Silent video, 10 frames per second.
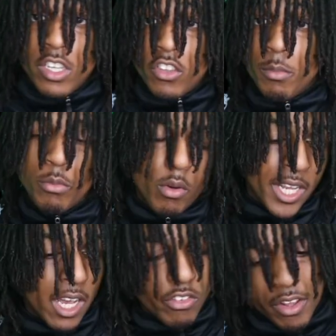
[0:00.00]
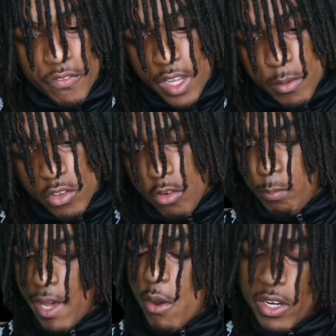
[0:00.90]
good YouTube, support Cash Shop Baby. I'm
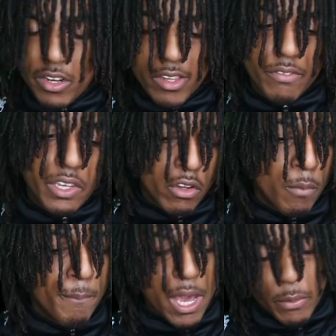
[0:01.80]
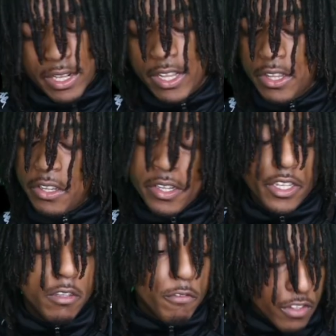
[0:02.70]
back with another video, I'm back with another,
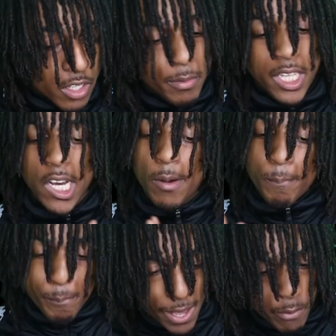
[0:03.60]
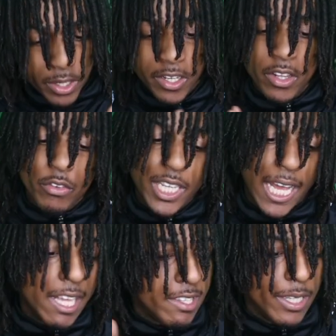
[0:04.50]
you feel me? I'm back with another
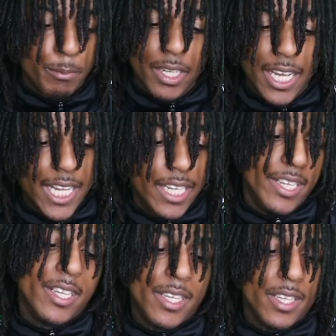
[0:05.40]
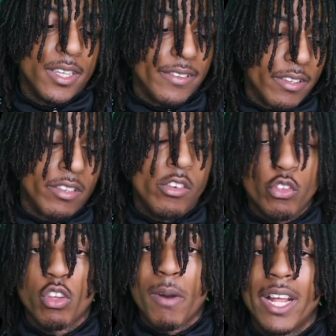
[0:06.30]
reaction, bro. Hey,
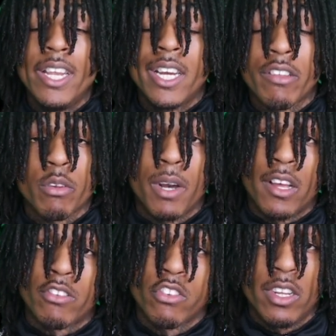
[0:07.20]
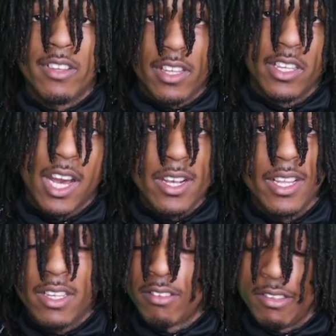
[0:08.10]
salute to my niggas from Australia. Y'all
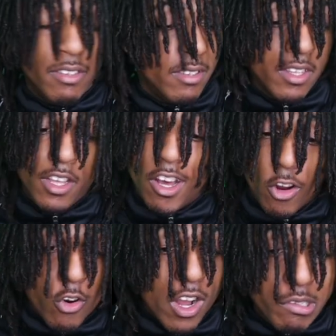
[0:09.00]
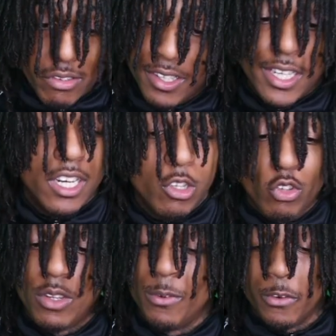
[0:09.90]
niggas is across the
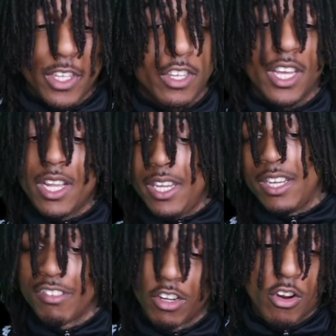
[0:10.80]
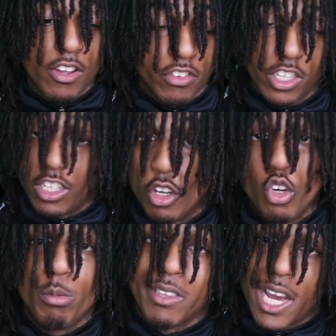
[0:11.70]
country for real. Y'all niggas across the
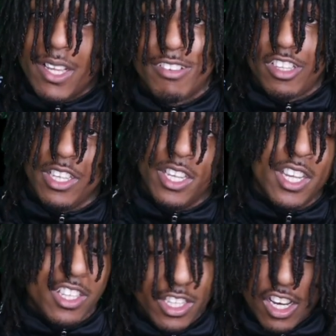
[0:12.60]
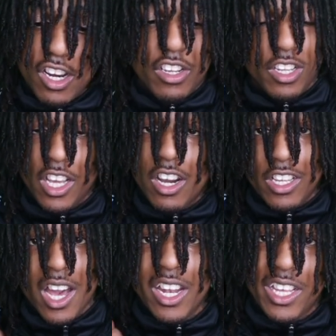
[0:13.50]
globe type shit. Y'all y'all y'all